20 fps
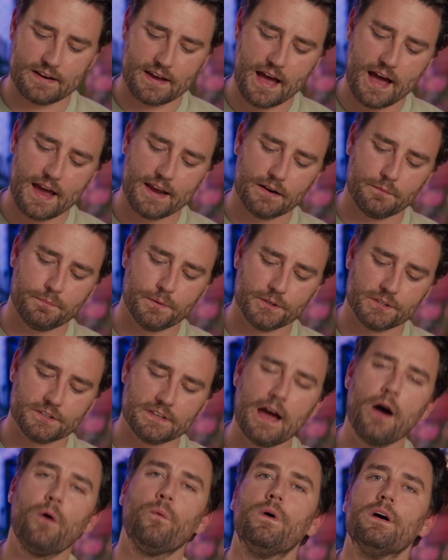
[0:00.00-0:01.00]
kind of pushed
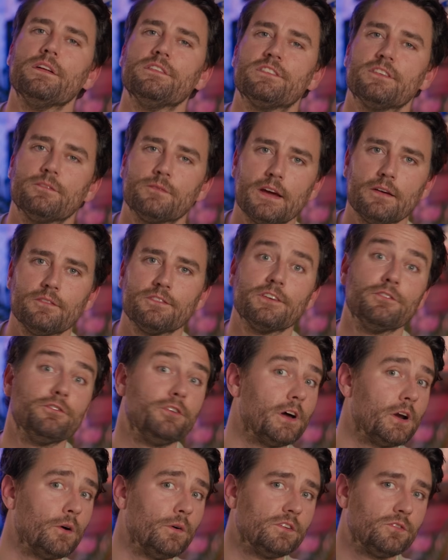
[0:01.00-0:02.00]
that one sometimes and
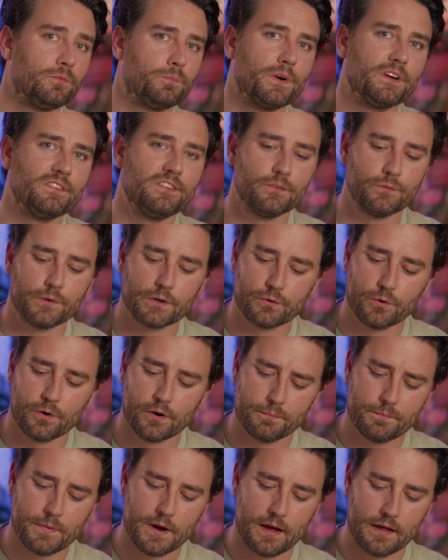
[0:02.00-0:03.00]
thought I was pressing
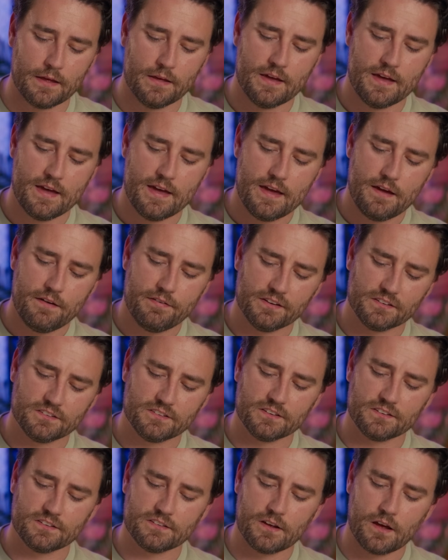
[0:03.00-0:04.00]
record, but I think it's
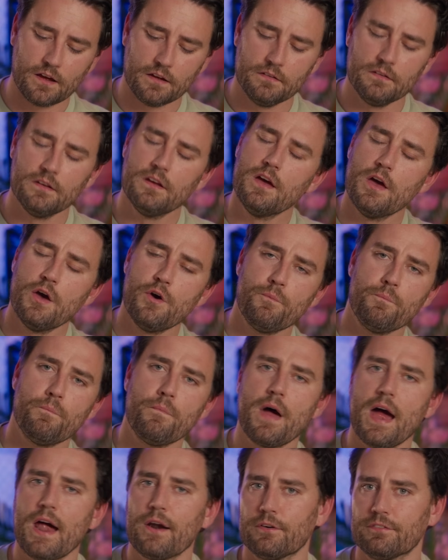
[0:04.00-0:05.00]
just a
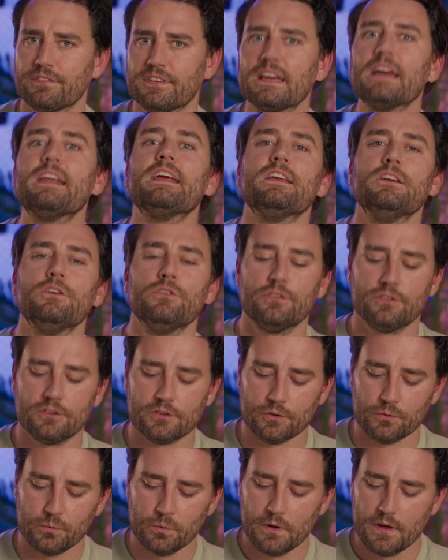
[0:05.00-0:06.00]
matter of getting used
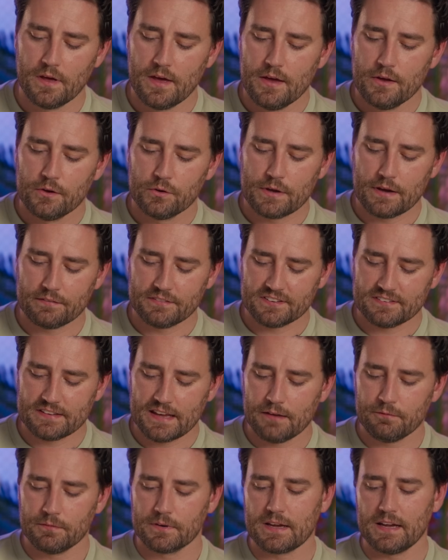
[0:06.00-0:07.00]
to. You have the
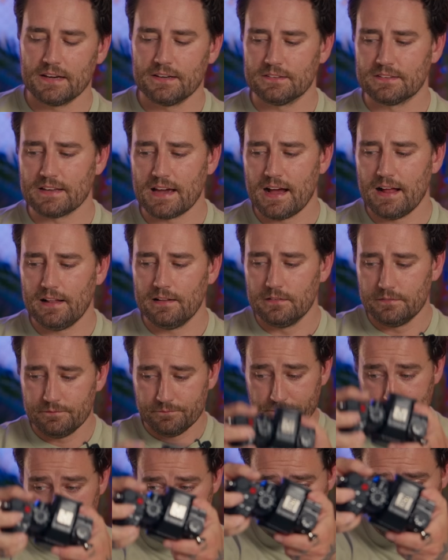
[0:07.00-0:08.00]
same kind of dial
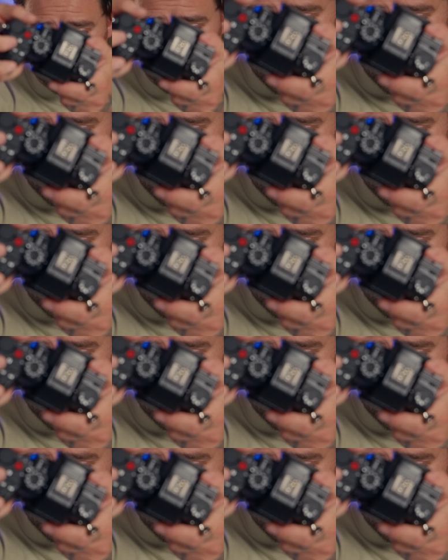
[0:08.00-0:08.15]
on